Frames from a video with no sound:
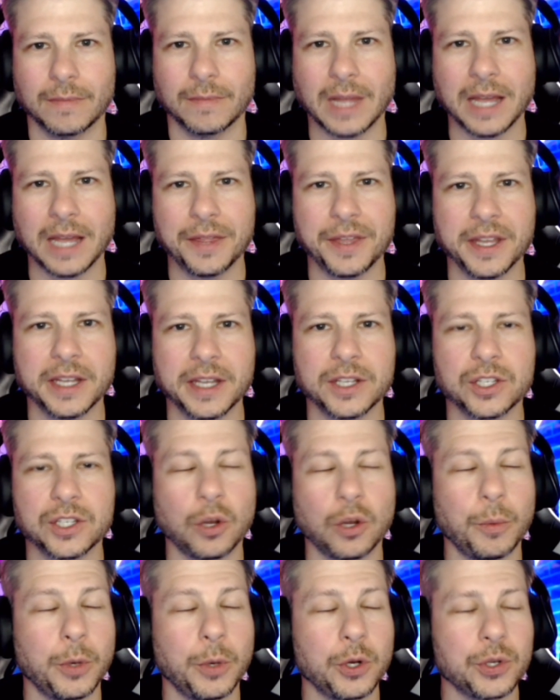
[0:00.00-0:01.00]
I think it's
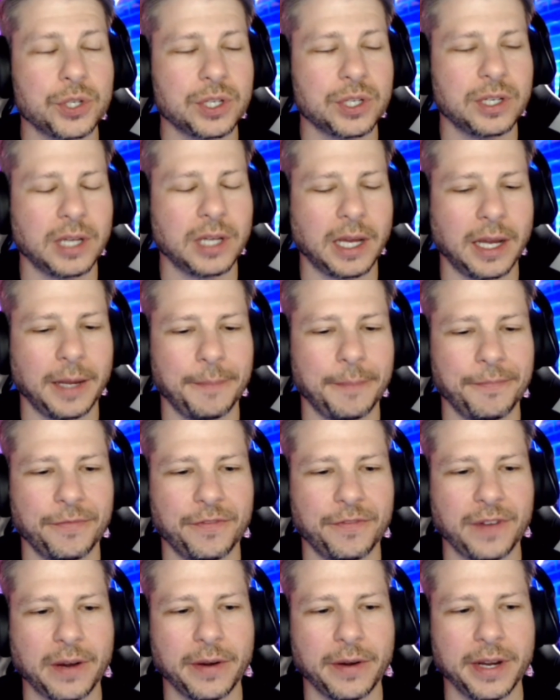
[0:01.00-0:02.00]
almost
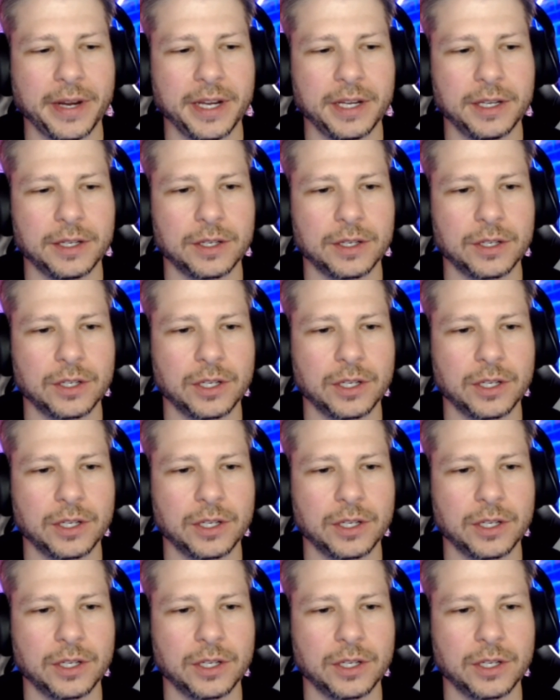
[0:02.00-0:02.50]
very,